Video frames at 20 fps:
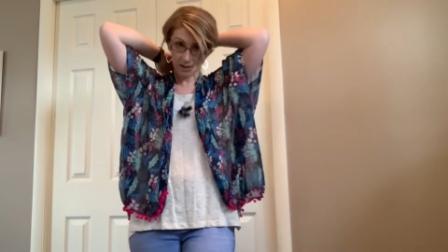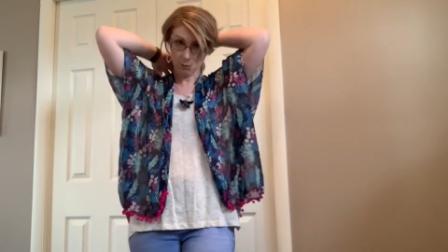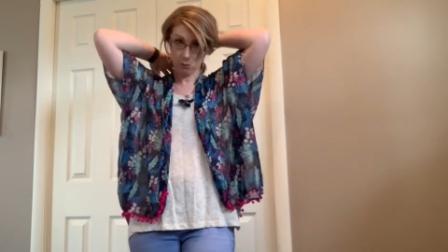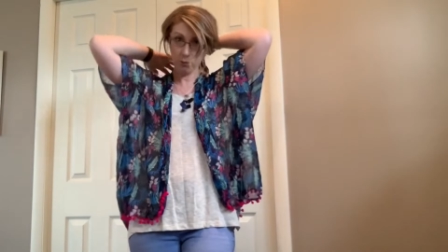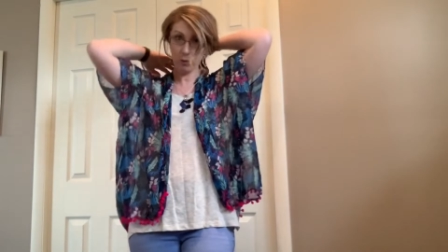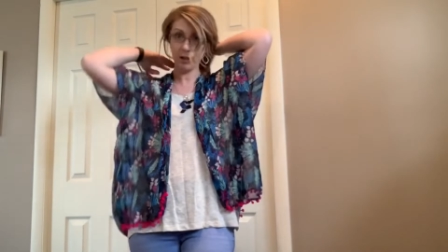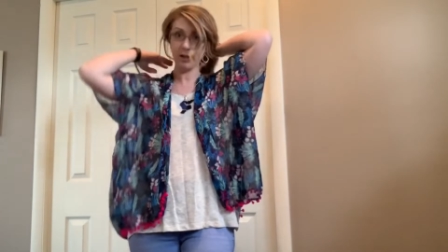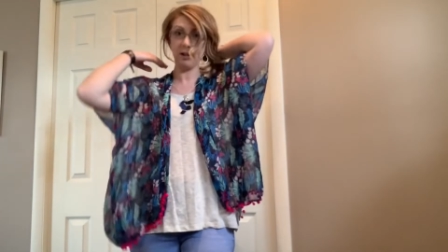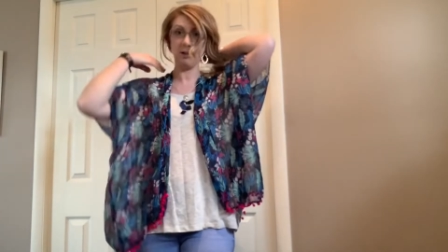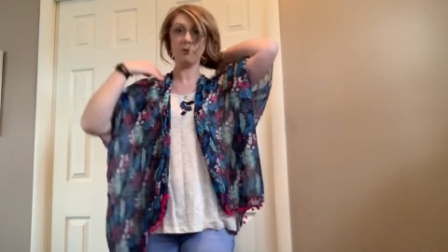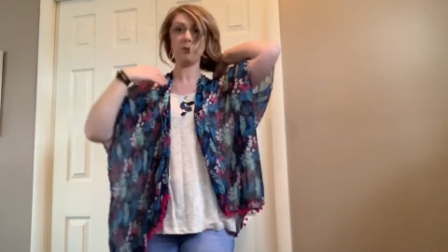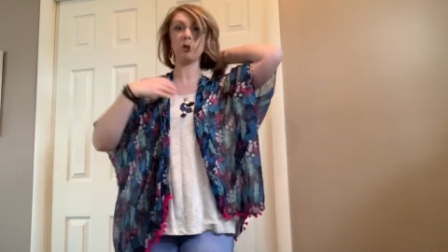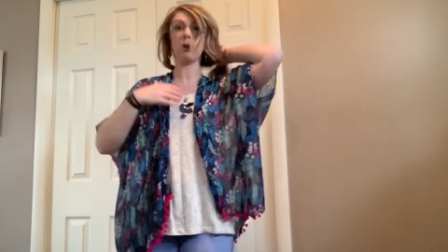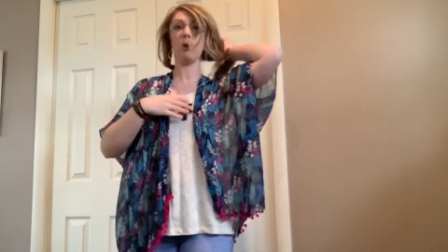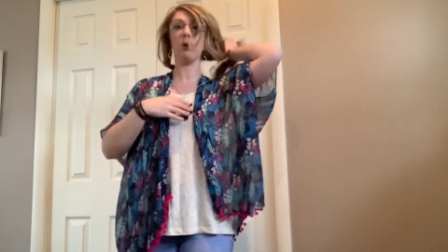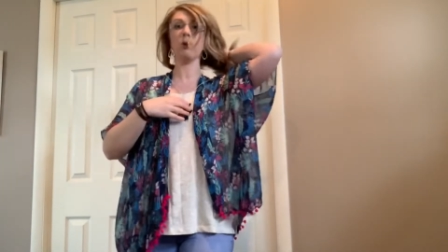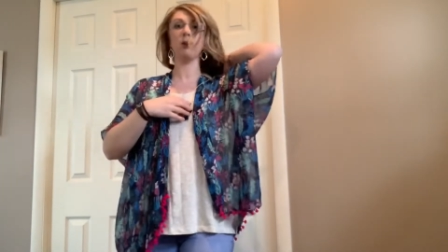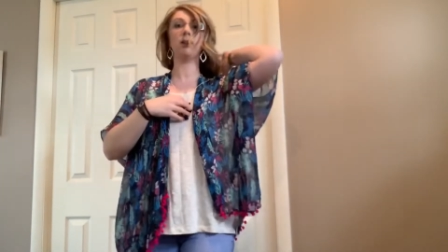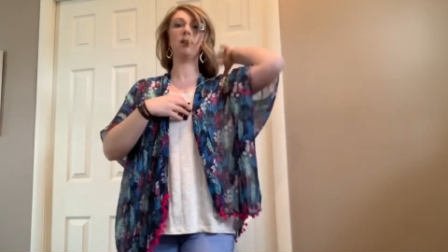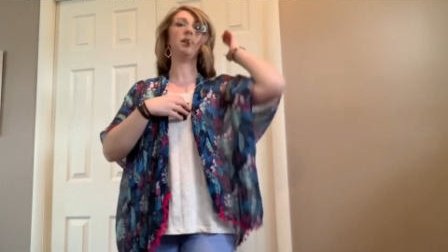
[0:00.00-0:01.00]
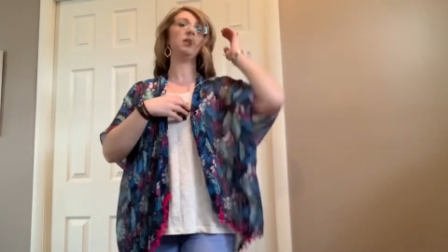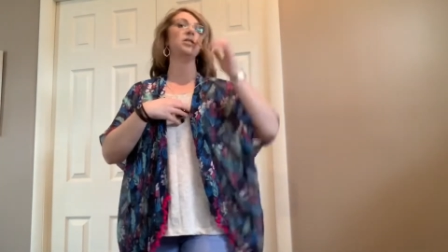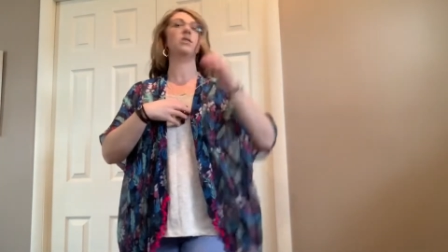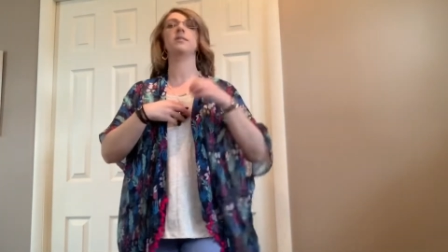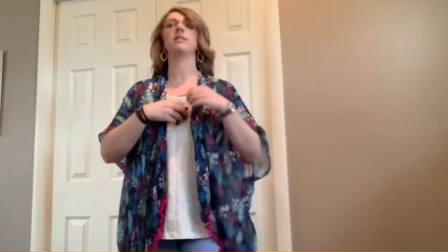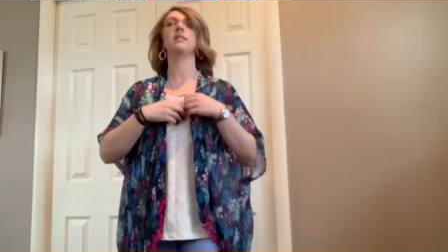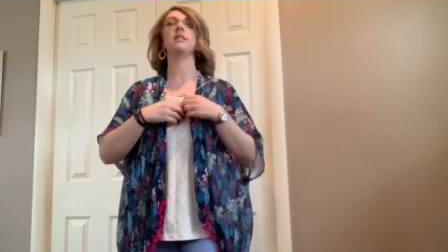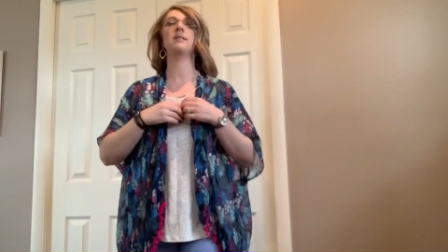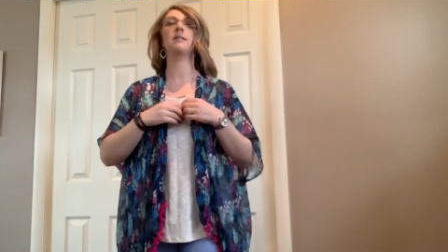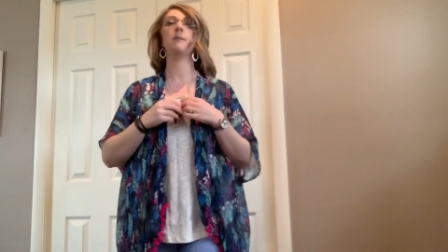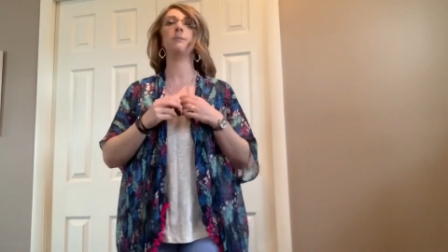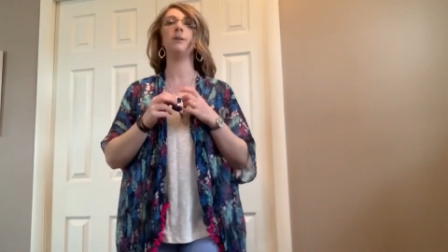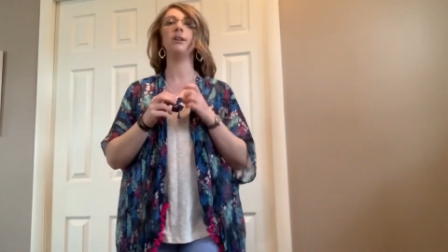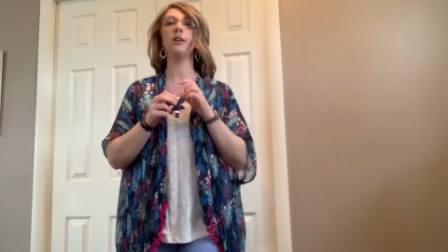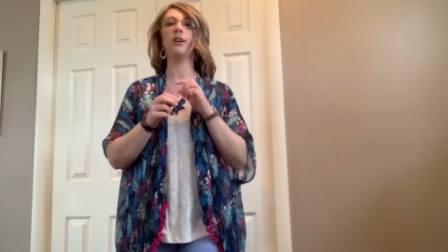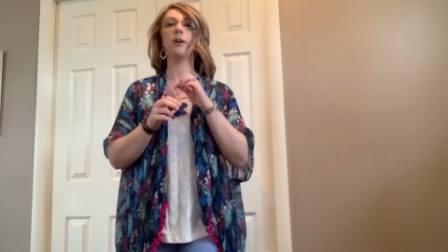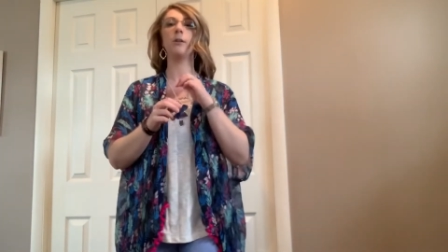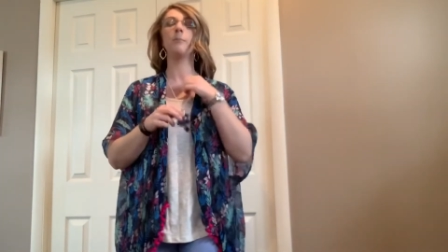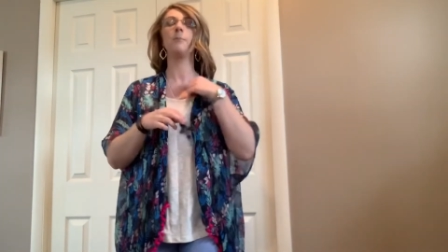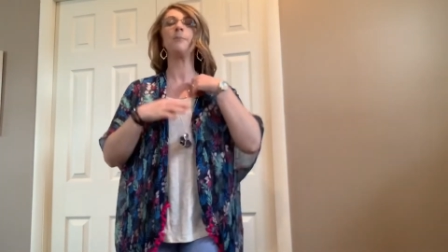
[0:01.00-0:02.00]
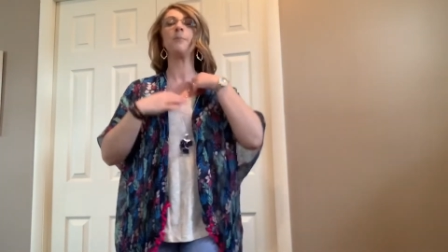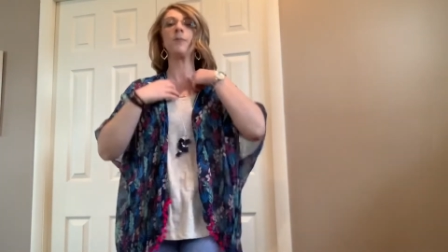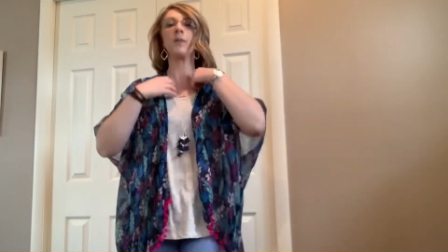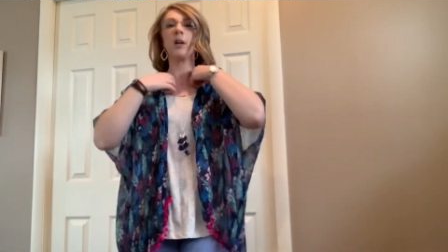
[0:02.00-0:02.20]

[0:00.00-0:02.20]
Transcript: it would have totally just disappeared.